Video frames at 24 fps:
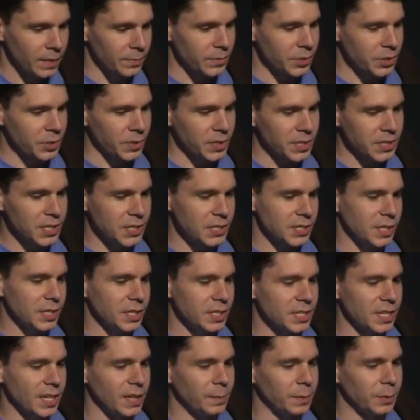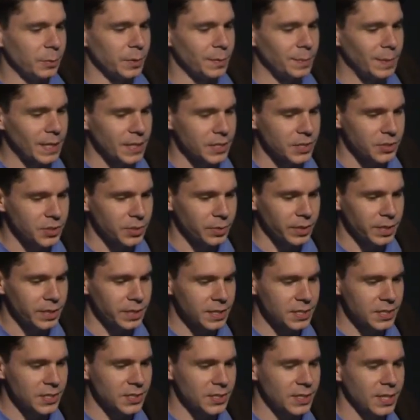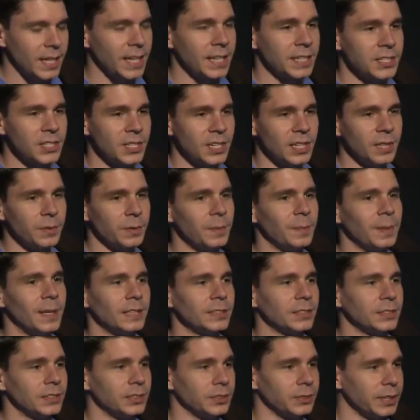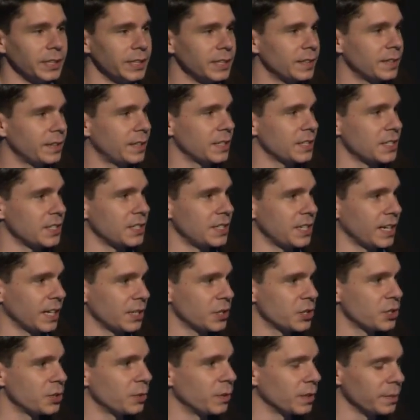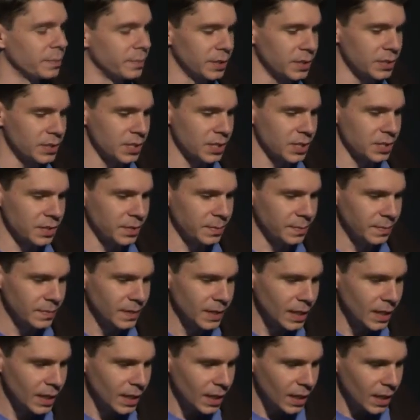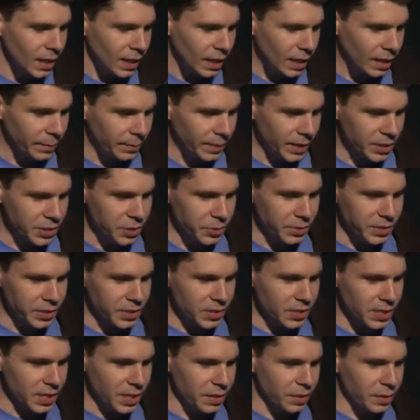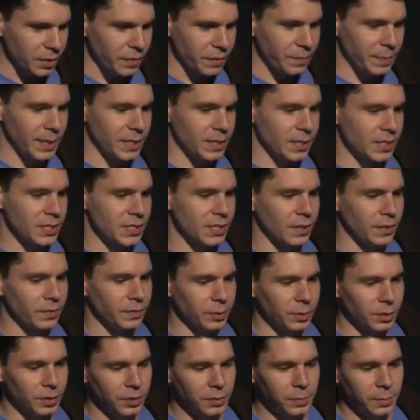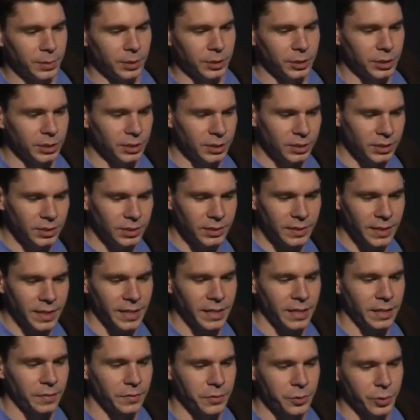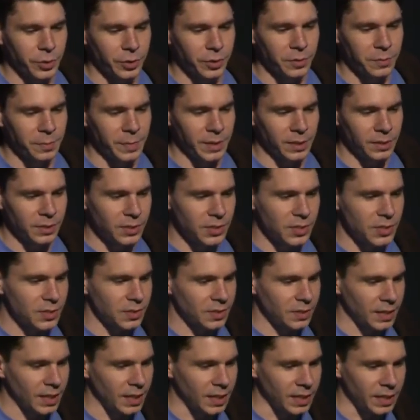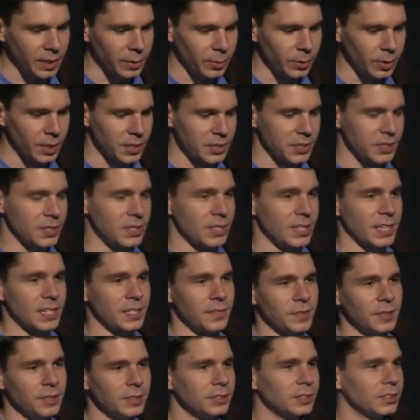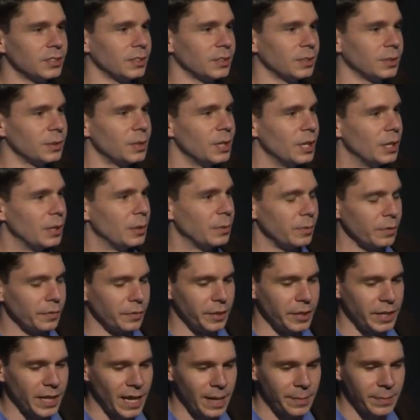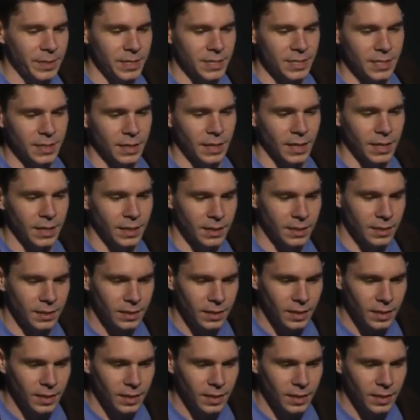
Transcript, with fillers: So this is an example repository. This is the etcd repository that's attached to our build system. As you can see, there have been several pushes that have triggered builds, and they were all successful. So we're very happy to see that.